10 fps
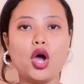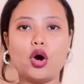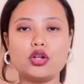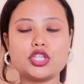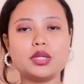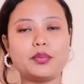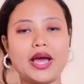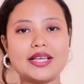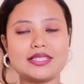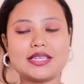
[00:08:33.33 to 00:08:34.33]
Also the
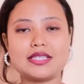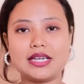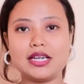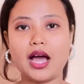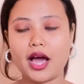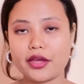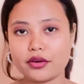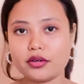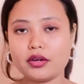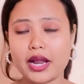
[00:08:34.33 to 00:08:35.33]
price is little
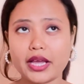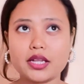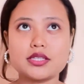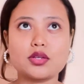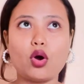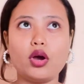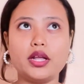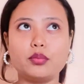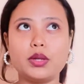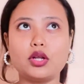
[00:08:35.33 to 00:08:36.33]
higher, like it's
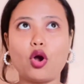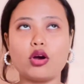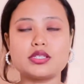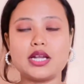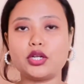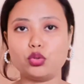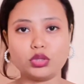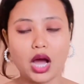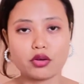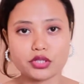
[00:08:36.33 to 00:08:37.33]
it will cost like
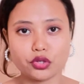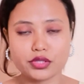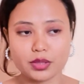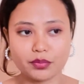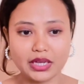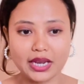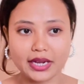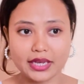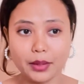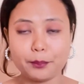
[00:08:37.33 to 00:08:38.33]
2000 or something like
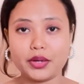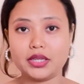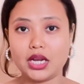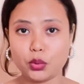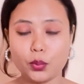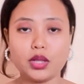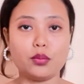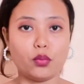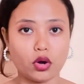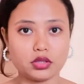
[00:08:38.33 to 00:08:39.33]
that, but it will
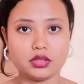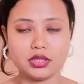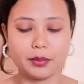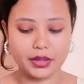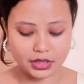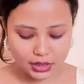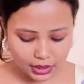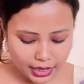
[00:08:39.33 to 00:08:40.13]
worth the money.